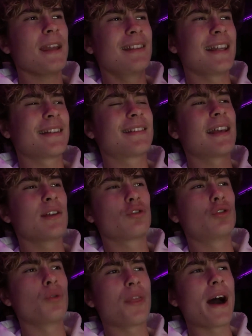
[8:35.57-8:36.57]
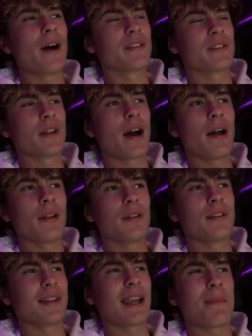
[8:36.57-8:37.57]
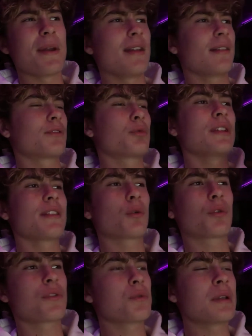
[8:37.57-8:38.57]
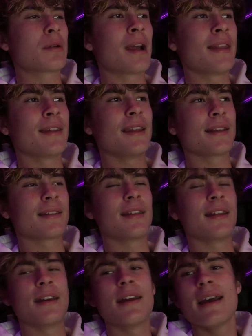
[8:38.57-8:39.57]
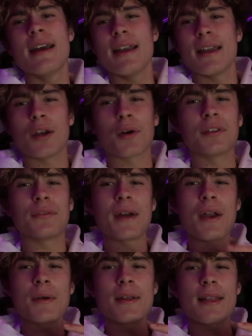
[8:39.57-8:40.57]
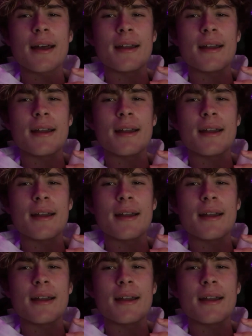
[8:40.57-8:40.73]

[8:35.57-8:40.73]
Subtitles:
like $2,000 and I make three grand the next day. It's very